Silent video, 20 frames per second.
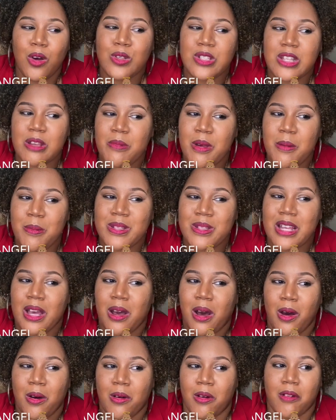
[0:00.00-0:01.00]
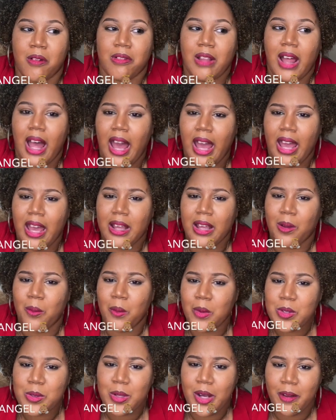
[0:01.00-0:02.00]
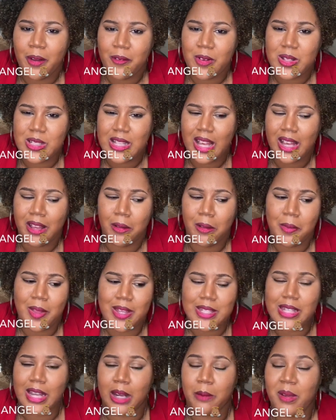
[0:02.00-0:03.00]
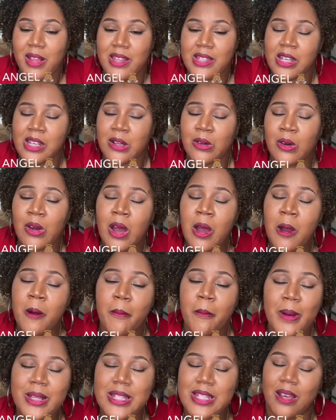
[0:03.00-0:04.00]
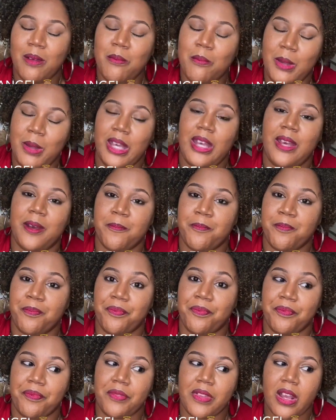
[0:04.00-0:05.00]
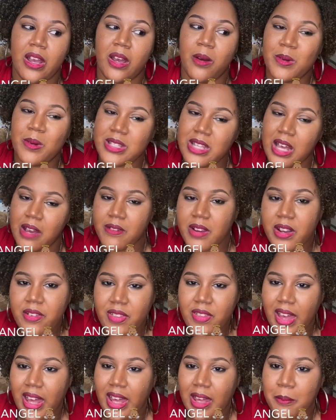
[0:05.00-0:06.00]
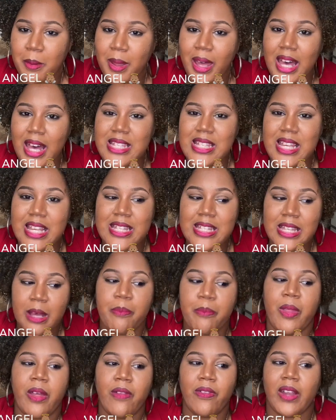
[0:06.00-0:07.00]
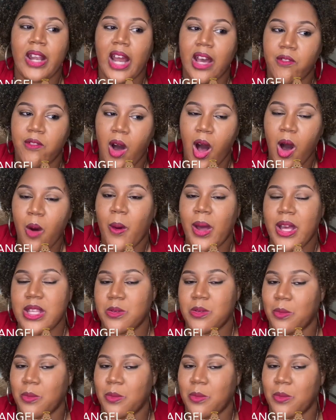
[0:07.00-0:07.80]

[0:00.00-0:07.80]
some people say, oh, flying, going to a different state, oh, that's not a big deal. But to me, it was everything, because it's something that I've always